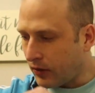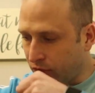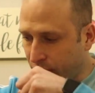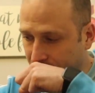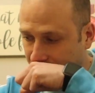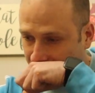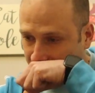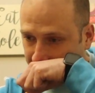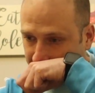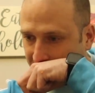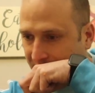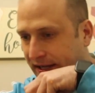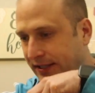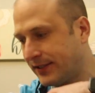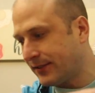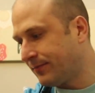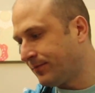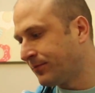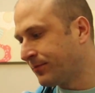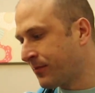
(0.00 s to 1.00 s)
reached the
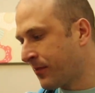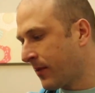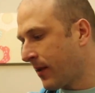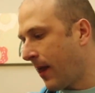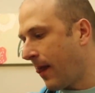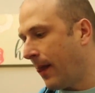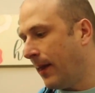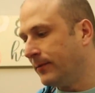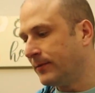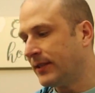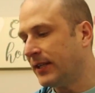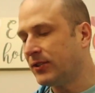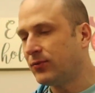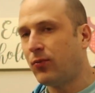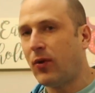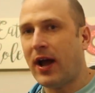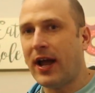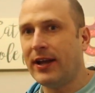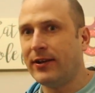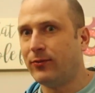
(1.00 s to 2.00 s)
place, and guess
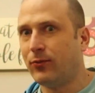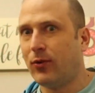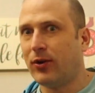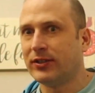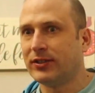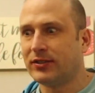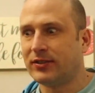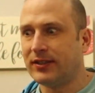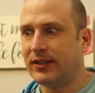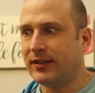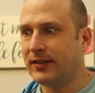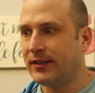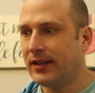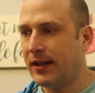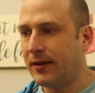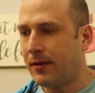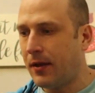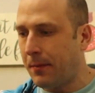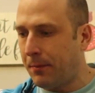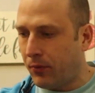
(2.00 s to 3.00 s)
why it was at
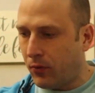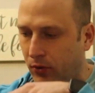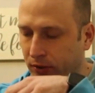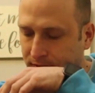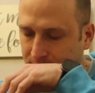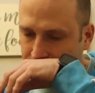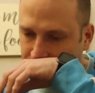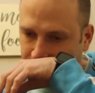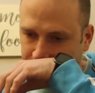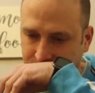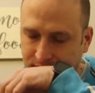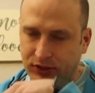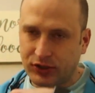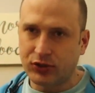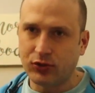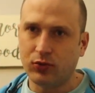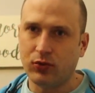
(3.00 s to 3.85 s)
that point the